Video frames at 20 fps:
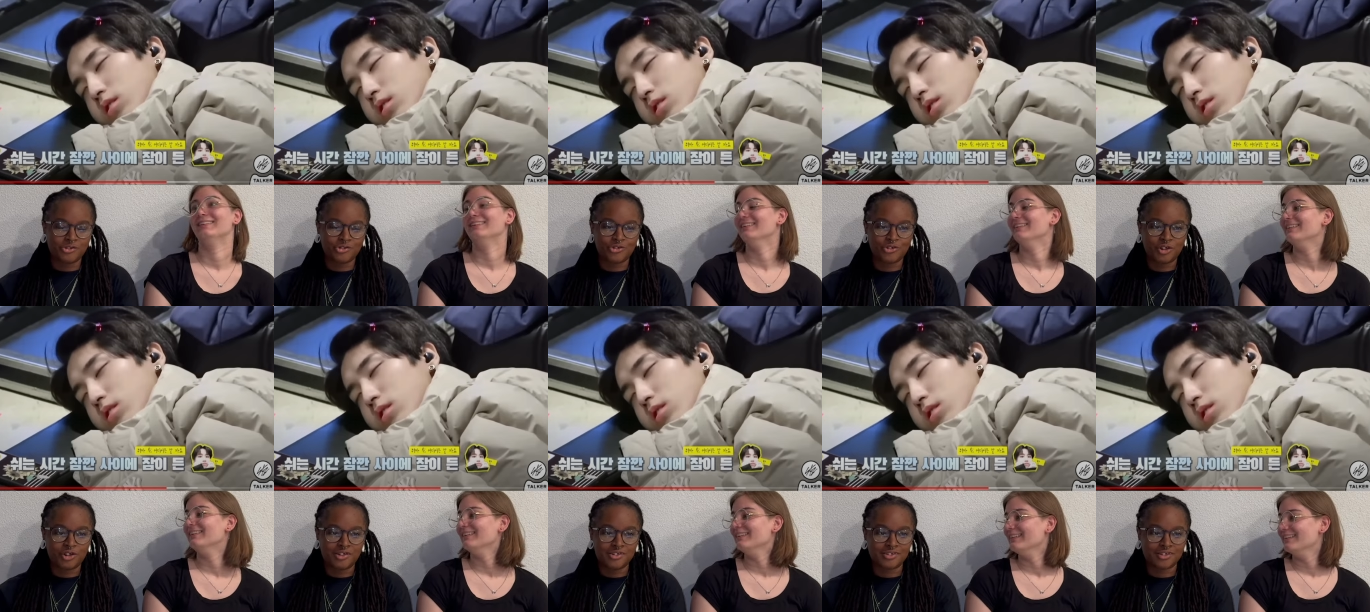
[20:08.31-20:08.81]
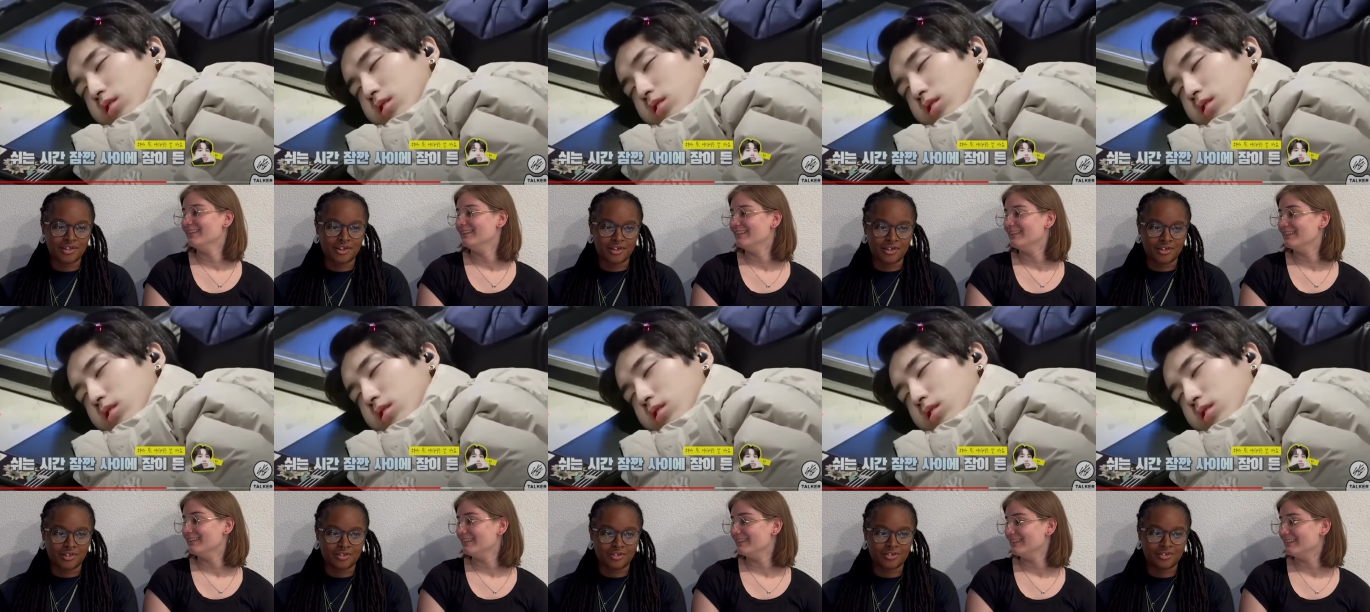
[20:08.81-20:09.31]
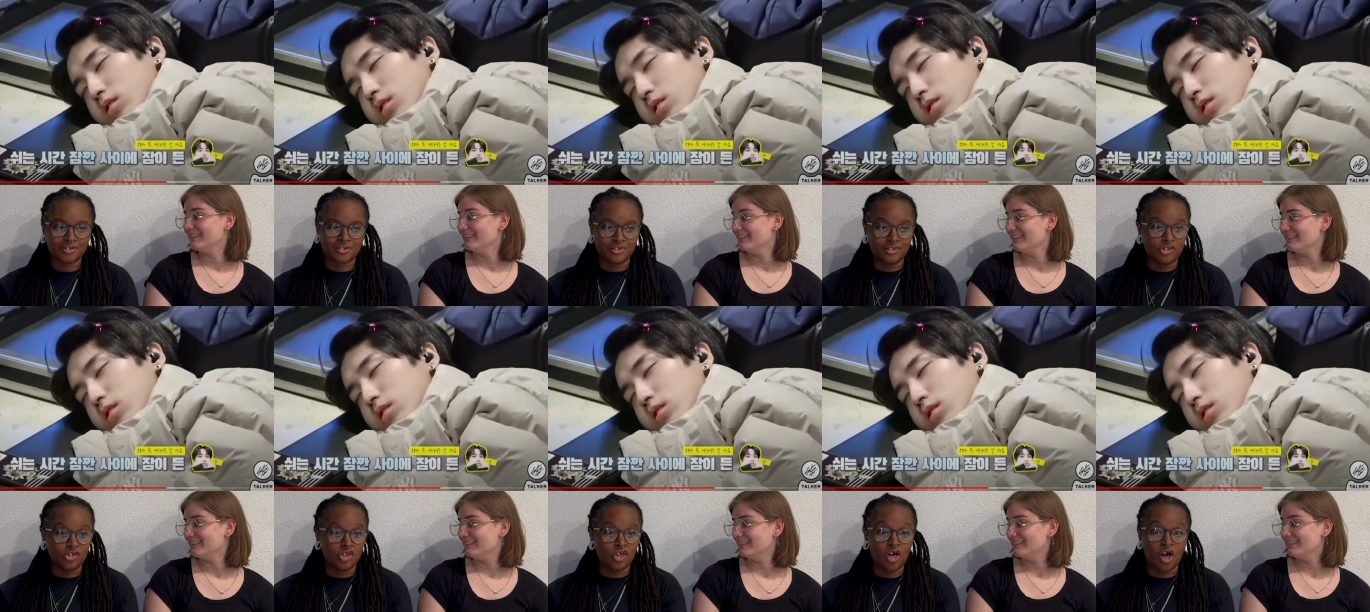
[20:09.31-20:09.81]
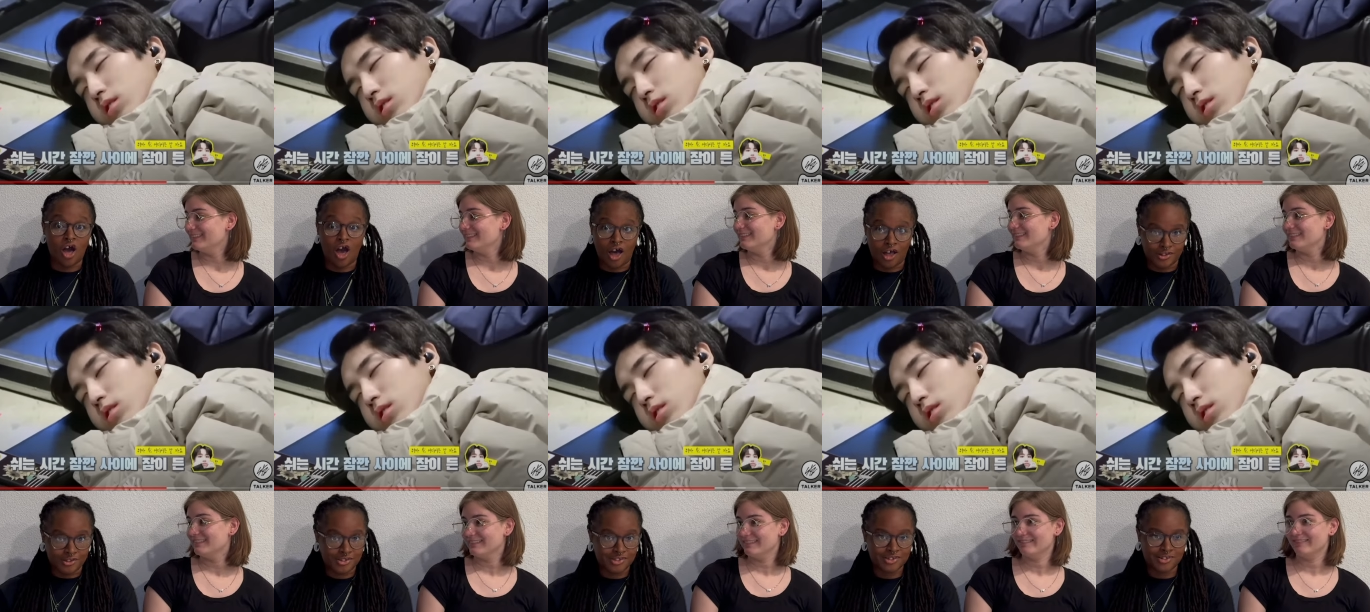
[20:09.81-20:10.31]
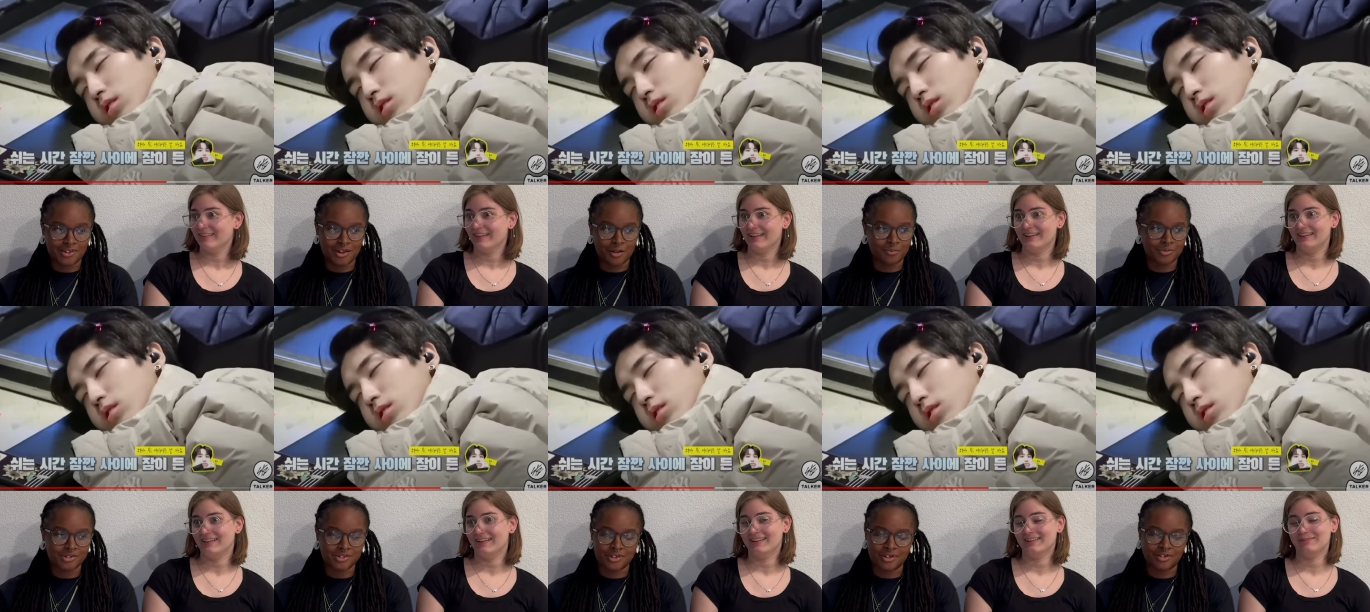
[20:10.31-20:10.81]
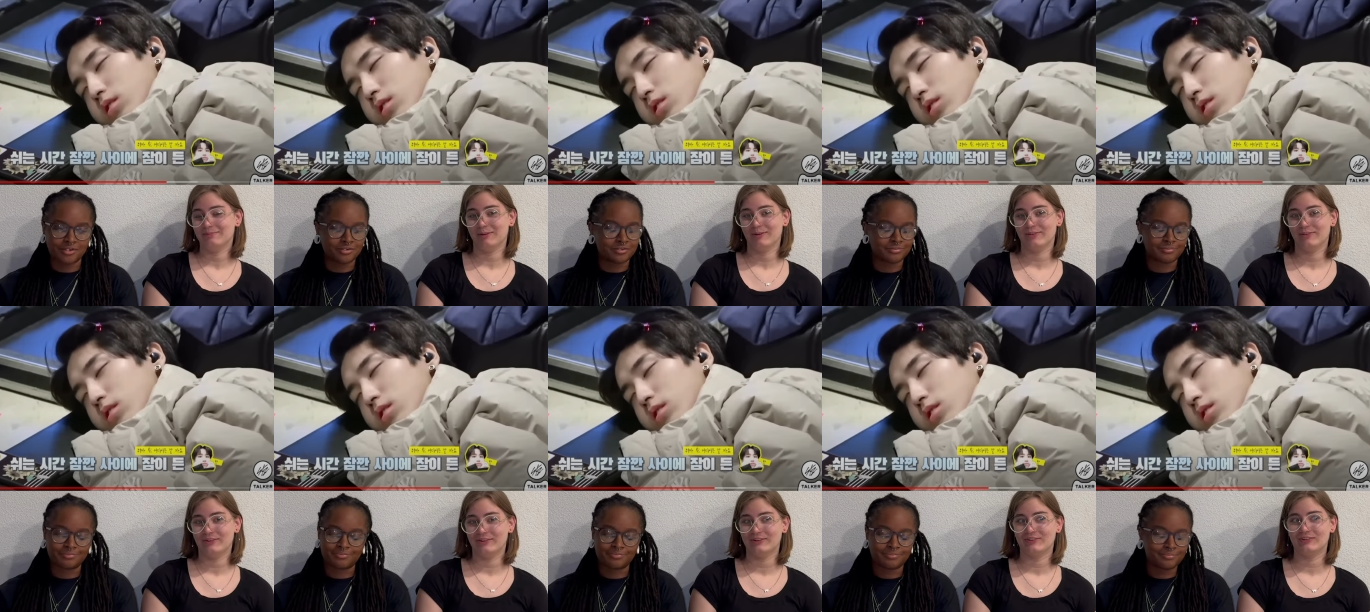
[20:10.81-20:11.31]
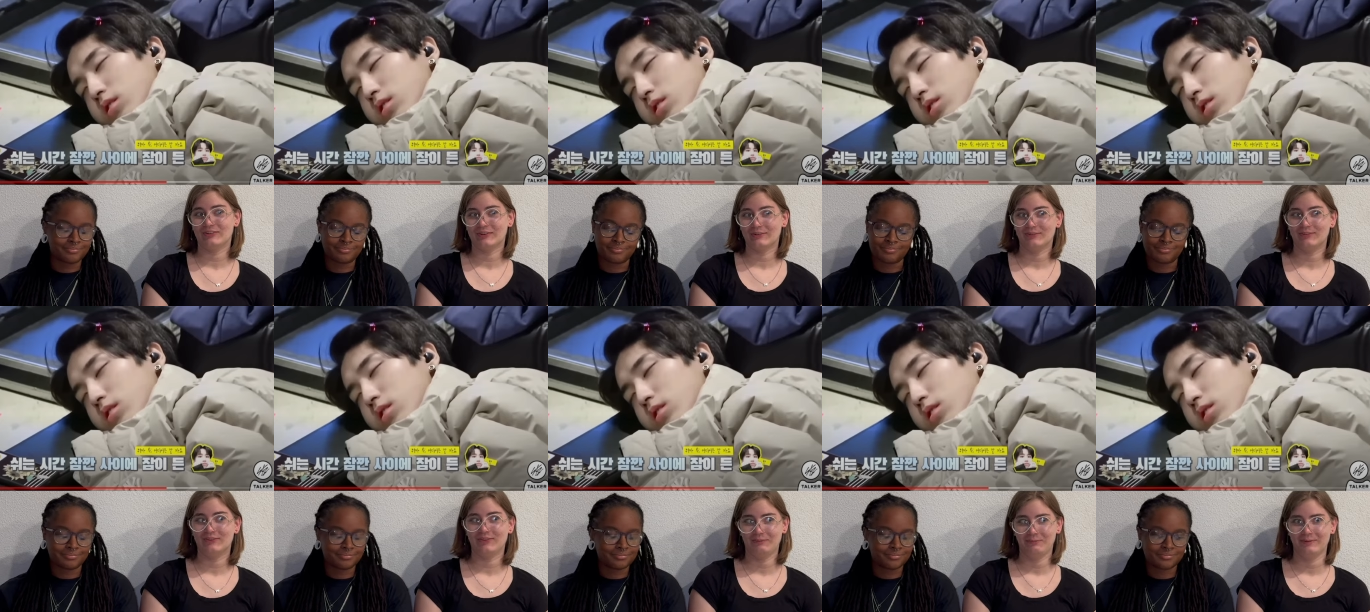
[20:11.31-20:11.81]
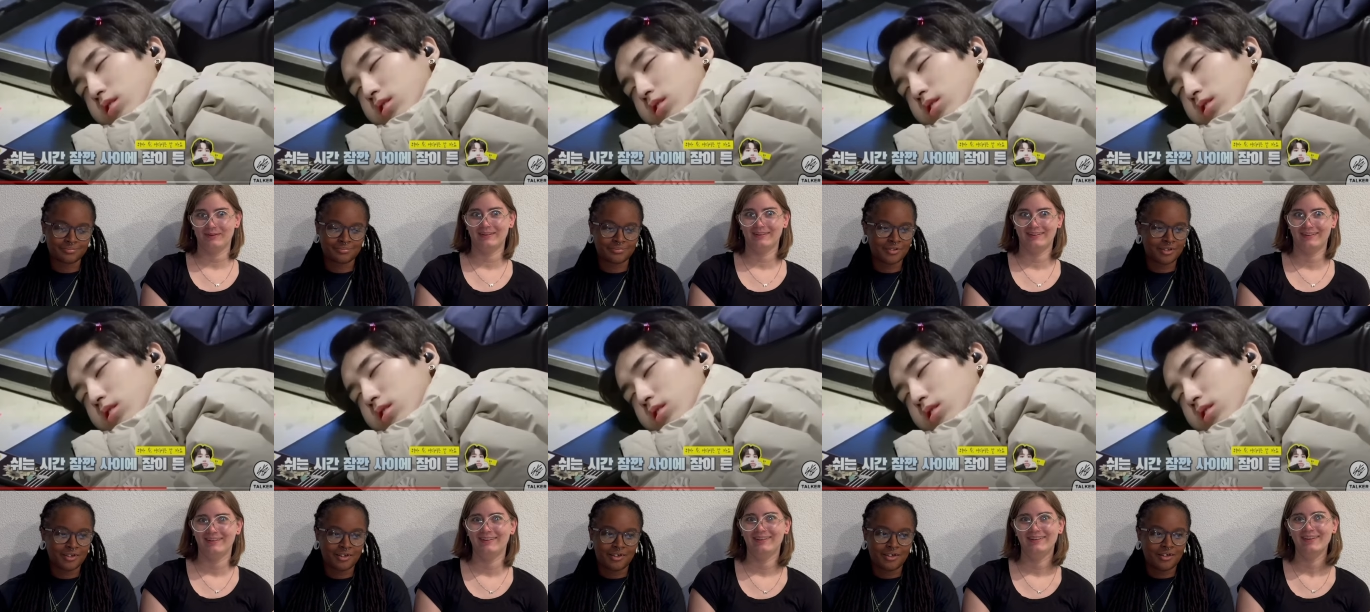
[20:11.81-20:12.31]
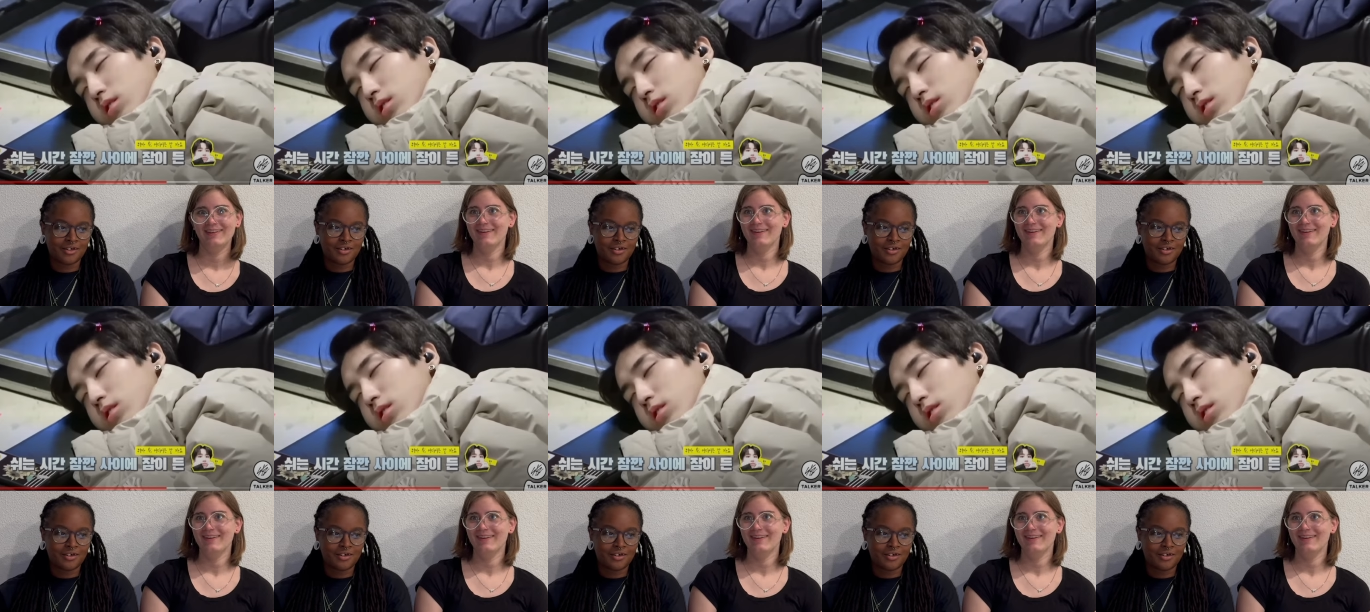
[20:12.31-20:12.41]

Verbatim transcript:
Speaker 1: But she's like, yes. like, it's my first love, sleeping.